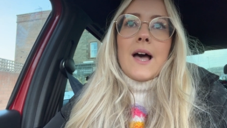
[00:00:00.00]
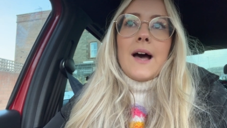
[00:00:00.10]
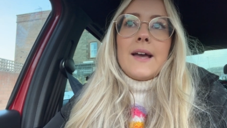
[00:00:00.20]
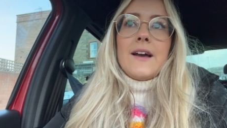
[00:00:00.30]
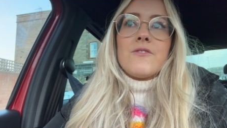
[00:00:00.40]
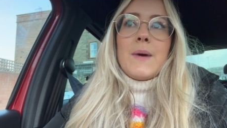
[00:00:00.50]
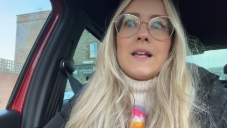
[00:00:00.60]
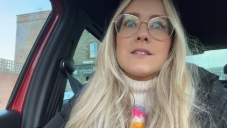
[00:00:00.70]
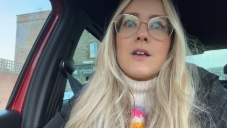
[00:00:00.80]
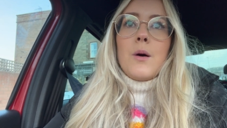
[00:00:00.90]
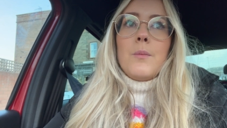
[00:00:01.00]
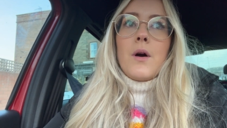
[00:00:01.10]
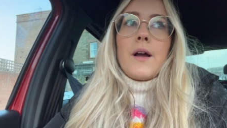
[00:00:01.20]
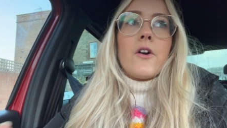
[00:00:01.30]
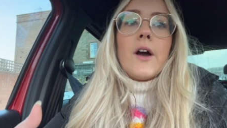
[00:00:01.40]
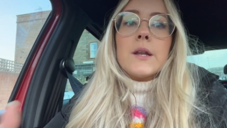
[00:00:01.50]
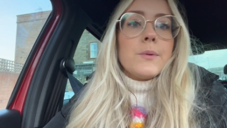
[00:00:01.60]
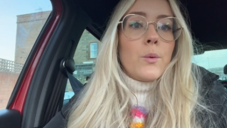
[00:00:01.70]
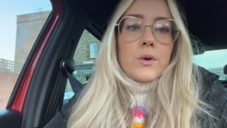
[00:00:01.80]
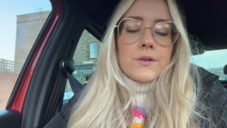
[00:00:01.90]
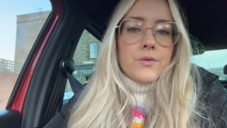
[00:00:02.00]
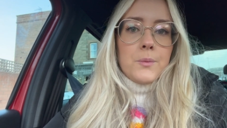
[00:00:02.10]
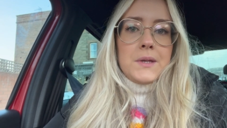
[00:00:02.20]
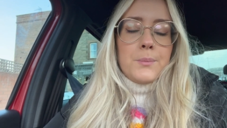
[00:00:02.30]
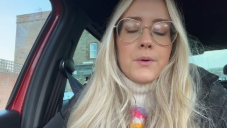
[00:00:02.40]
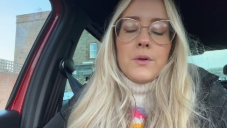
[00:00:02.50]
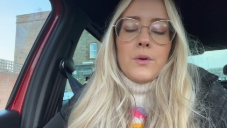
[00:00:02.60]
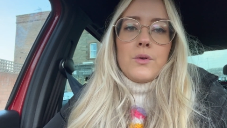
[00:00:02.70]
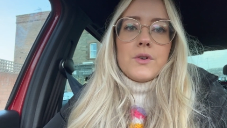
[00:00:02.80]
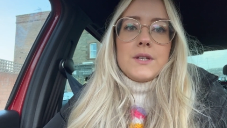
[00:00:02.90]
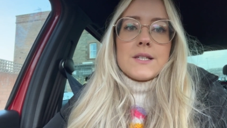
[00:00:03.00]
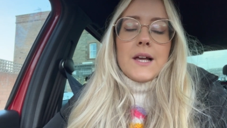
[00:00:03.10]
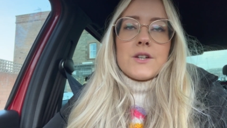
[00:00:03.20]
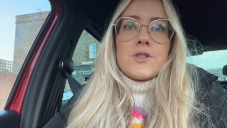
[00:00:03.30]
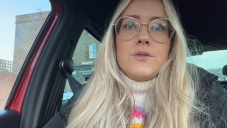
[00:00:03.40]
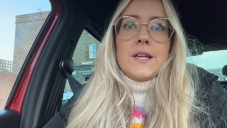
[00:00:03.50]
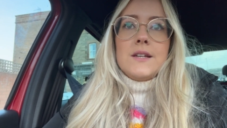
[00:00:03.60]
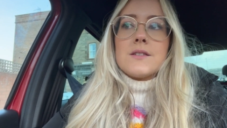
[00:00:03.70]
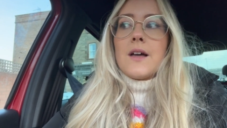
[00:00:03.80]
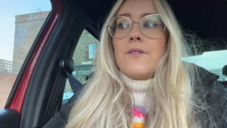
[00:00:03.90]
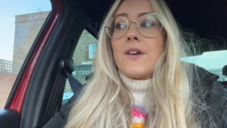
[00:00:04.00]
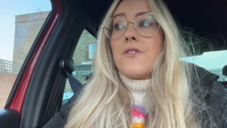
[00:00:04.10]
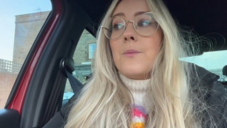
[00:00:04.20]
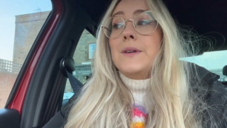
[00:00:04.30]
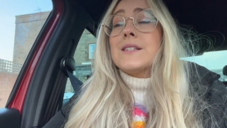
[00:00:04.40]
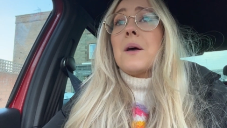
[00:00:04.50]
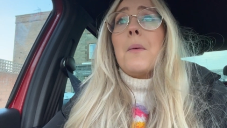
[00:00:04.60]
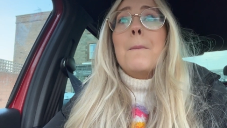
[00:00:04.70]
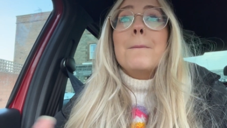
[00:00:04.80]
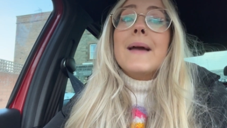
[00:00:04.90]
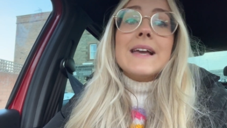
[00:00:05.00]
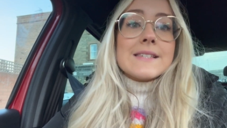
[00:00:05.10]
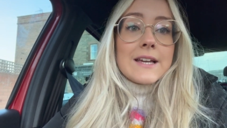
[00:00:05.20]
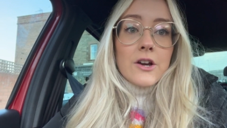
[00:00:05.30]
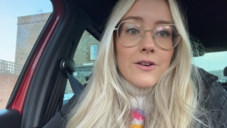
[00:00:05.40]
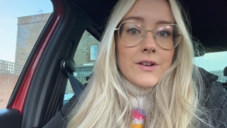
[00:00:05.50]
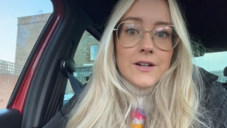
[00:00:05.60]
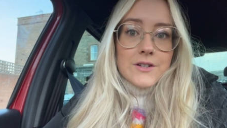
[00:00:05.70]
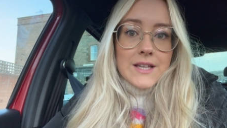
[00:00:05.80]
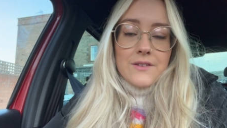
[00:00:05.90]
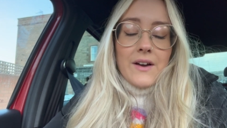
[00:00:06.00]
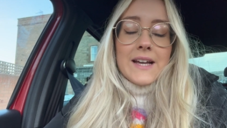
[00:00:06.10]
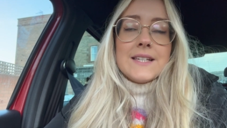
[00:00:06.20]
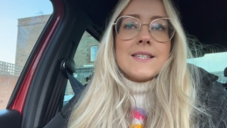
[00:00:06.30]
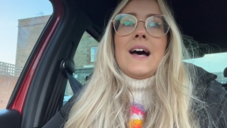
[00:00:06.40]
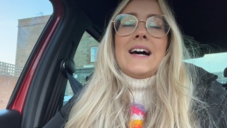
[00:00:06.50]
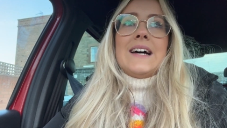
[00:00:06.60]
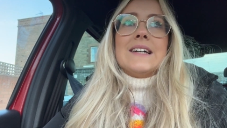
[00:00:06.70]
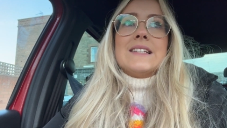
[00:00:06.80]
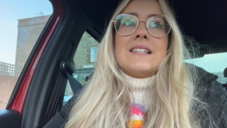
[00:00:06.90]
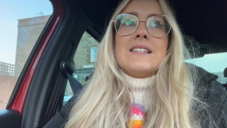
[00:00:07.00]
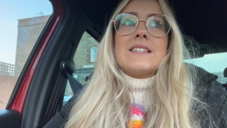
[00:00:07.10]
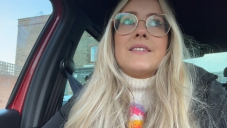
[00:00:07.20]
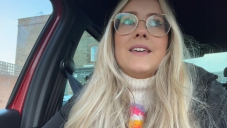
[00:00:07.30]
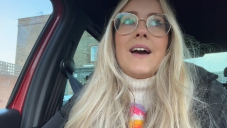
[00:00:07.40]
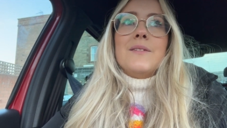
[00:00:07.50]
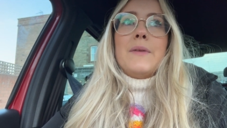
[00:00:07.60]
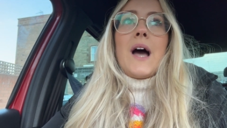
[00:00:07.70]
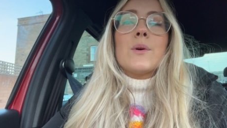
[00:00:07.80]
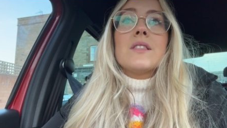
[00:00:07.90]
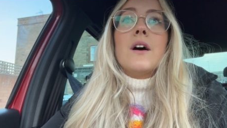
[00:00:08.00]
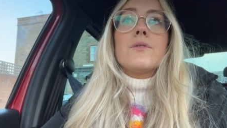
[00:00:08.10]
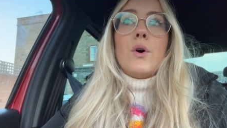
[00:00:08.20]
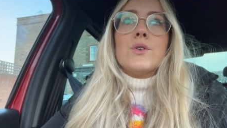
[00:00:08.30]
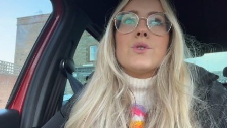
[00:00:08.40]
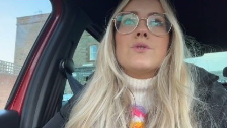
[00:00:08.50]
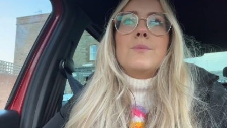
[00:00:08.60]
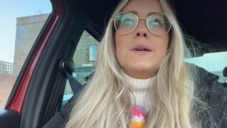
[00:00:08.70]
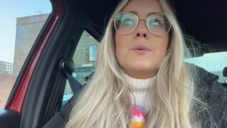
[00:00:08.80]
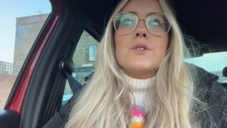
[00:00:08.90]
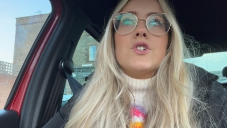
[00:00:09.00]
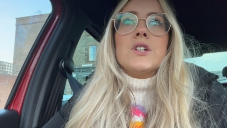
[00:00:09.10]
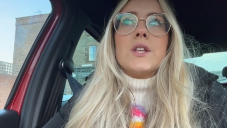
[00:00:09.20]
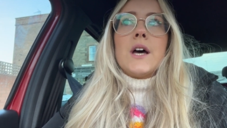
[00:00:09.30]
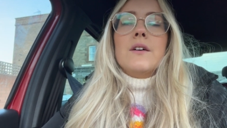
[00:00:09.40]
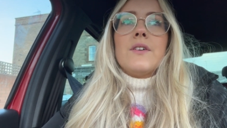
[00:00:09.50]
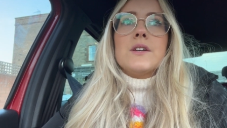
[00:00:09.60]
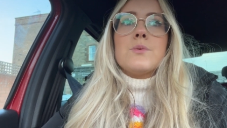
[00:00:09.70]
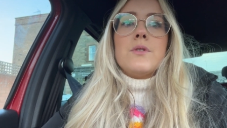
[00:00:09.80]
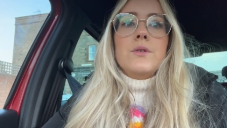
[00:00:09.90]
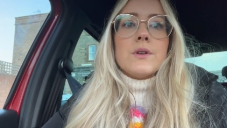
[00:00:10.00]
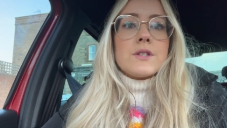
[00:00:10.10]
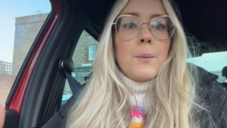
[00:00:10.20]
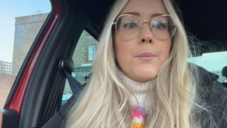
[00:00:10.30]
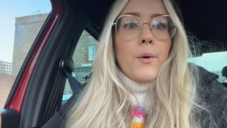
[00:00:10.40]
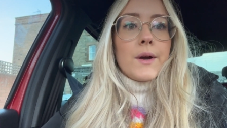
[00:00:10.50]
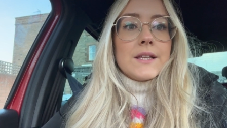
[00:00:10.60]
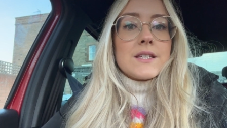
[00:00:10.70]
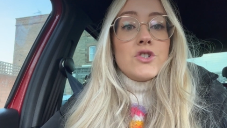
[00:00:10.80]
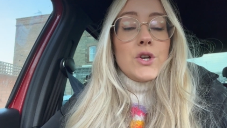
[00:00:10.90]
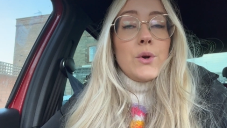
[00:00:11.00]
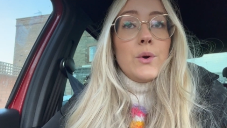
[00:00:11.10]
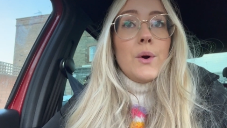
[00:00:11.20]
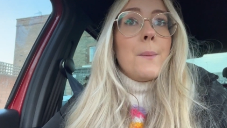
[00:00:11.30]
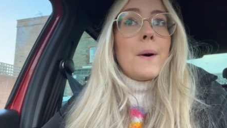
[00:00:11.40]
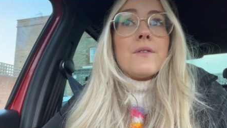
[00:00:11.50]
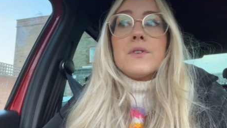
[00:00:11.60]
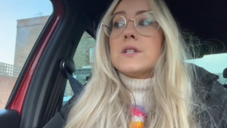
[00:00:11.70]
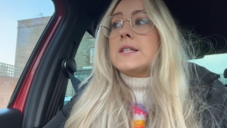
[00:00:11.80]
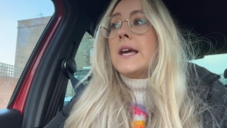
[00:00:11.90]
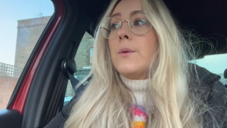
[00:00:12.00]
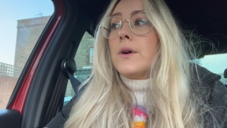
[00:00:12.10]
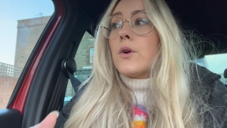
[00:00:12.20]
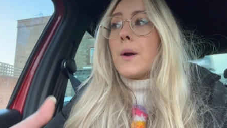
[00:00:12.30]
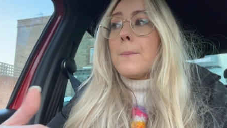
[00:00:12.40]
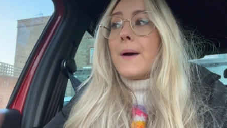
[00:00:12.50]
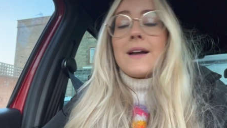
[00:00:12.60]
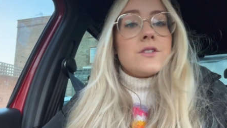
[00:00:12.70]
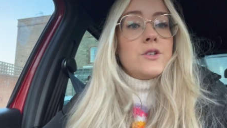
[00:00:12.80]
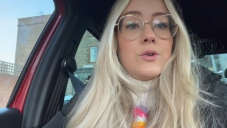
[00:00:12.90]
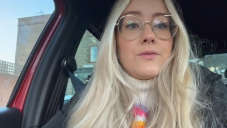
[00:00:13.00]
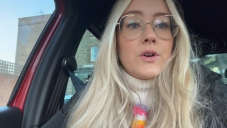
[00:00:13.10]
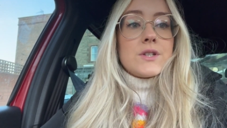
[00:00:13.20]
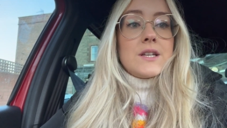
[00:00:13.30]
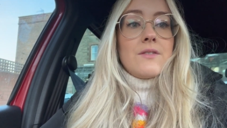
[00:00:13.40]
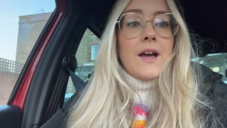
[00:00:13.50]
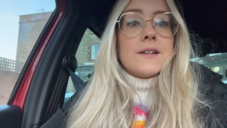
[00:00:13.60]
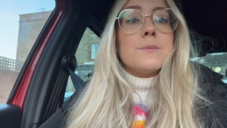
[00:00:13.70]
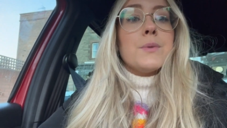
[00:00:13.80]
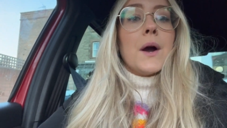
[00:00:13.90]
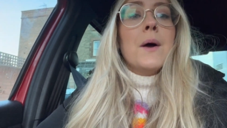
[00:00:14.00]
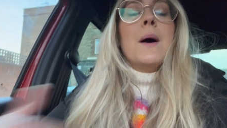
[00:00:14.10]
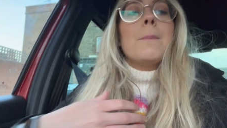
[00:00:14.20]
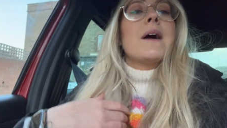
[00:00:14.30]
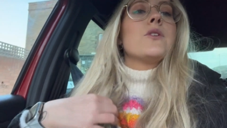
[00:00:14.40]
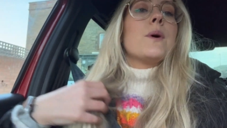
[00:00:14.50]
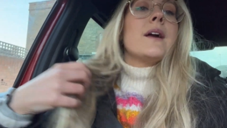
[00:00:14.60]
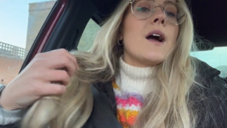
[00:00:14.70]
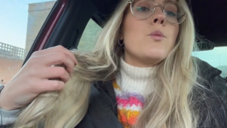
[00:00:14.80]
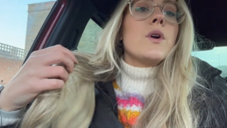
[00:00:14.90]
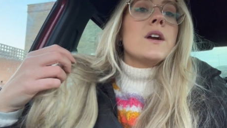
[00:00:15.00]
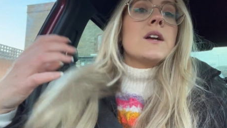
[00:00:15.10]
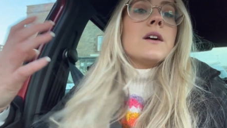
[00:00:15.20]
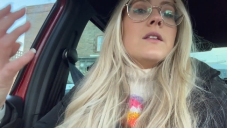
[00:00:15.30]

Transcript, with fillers: I have met some incredibly wonderful people over these last two days that have given me some amazing careers advice. And yeah, I would love also to be able to share that advice with you at some point too. But for today, we are going back to the University of Edinburgh. By the way, I'm wearing